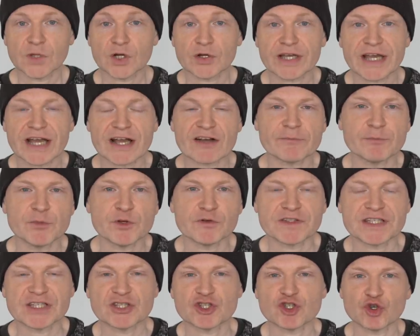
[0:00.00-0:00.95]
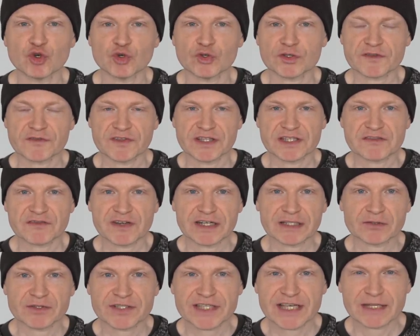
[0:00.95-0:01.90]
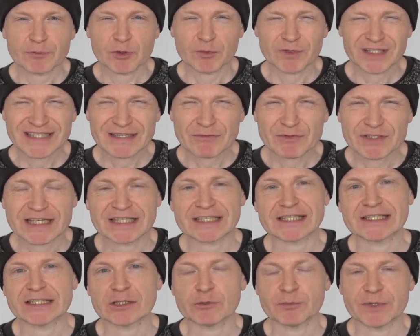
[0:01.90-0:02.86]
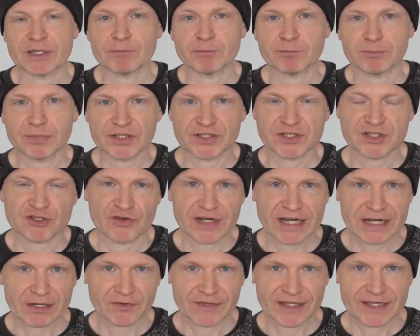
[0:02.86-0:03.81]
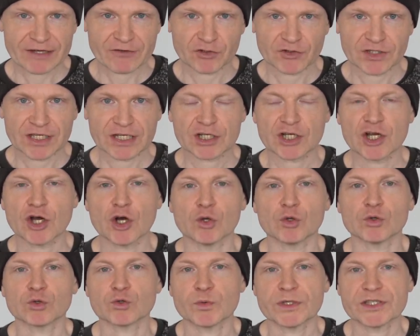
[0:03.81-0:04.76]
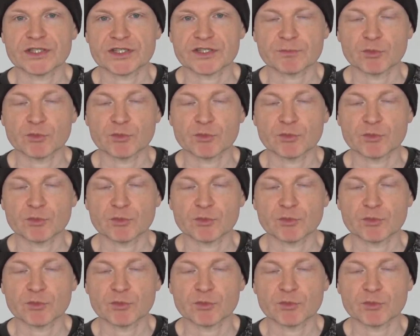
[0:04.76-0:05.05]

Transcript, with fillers: Okay, I've moved indoors for this final segment because it was getting a little bit blustery out there on that cold winter's